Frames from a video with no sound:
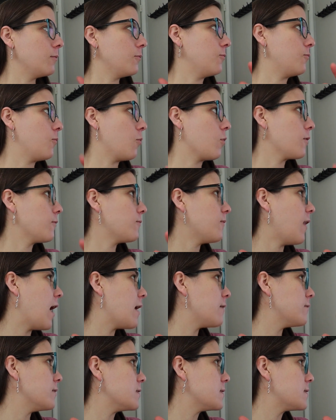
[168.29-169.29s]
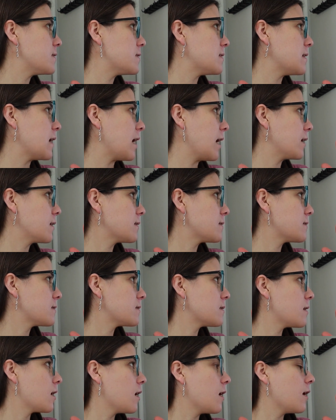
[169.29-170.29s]
four, five, and
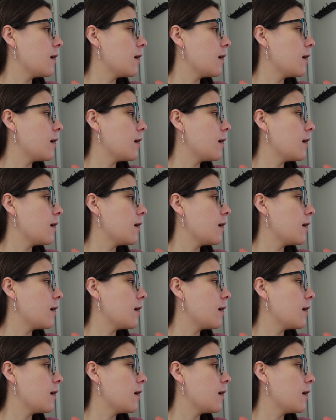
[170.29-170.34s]
six,